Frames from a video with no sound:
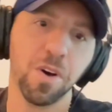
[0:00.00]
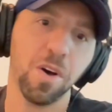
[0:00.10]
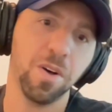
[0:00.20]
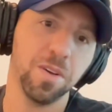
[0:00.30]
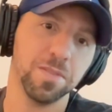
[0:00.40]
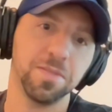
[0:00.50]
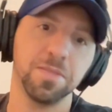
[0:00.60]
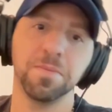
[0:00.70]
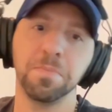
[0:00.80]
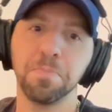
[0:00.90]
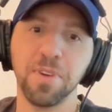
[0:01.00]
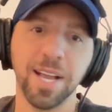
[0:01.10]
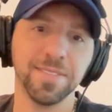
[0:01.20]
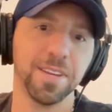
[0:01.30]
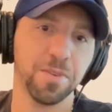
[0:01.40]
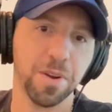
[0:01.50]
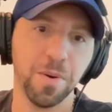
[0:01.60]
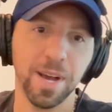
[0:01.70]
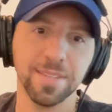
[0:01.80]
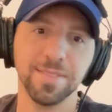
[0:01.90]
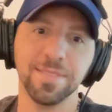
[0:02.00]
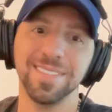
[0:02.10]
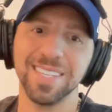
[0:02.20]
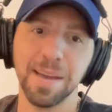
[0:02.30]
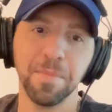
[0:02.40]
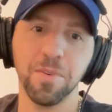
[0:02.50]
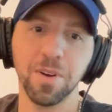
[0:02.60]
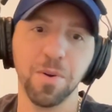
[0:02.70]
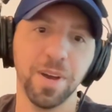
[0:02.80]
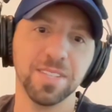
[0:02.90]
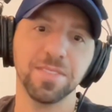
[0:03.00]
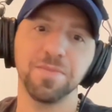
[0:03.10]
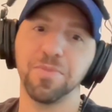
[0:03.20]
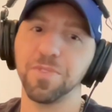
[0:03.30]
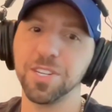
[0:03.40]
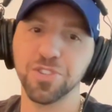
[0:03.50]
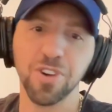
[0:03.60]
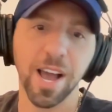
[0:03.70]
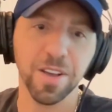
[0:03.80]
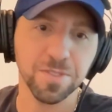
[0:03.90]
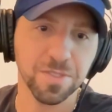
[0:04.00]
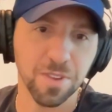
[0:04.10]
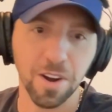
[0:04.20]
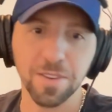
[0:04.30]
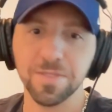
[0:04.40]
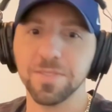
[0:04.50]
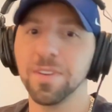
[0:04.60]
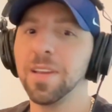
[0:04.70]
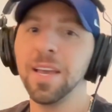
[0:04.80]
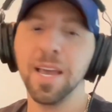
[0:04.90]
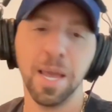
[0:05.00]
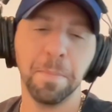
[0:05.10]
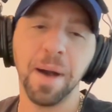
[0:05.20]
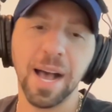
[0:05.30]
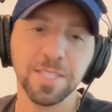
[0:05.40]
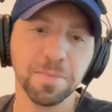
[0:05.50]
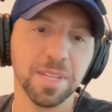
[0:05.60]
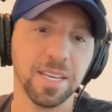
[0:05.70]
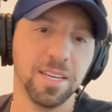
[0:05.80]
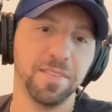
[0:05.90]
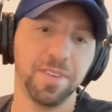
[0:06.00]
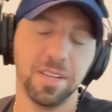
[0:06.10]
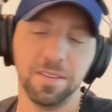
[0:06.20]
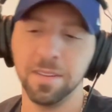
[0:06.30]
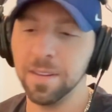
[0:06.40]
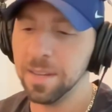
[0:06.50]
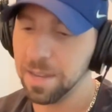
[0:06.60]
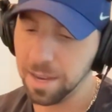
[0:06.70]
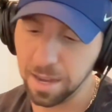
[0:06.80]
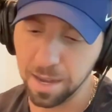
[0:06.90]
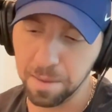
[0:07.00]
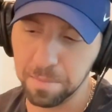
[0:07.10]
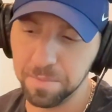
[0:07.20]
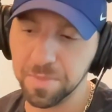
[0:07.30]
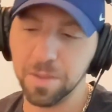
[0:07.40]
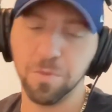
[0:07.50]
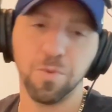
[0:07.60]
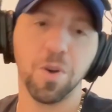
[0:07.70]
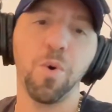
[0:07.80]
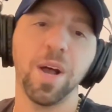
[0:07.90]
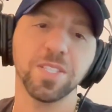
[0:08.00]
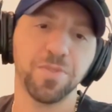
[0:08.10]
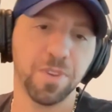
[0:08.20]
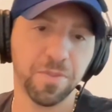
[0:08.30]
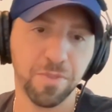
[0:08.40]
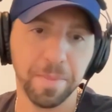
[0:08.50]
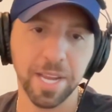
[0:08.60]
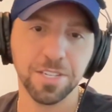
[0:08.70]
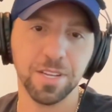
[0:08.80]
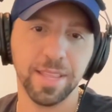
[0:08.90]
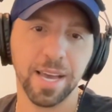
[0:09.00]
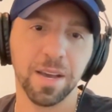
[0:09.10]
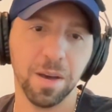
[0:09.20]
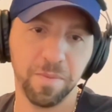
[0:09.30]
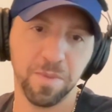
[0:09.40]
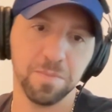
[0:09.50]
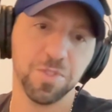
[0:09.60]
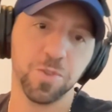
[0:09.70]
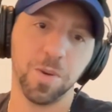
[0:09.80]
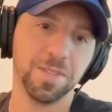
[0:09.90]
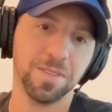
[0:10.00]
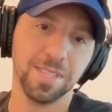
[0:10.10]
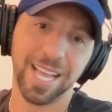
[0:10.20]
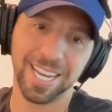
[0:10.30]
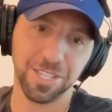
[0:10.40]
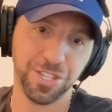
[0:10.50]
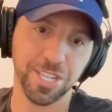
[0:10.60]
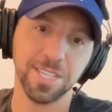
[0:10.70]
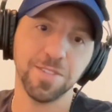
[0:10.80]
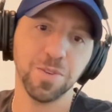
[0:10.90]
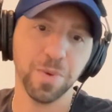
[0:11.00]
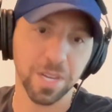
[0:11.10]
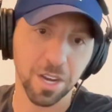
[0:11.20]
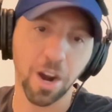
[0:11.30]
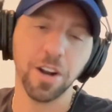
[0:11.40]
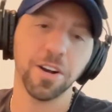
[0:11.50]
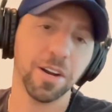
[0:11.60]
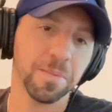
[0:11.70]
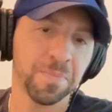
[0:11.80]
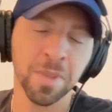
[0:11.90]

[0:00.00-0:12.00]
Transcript: calls, pricing requests, demo requests, free trial starts, and possibly even requests for information that come from sources like G2 and Gartner.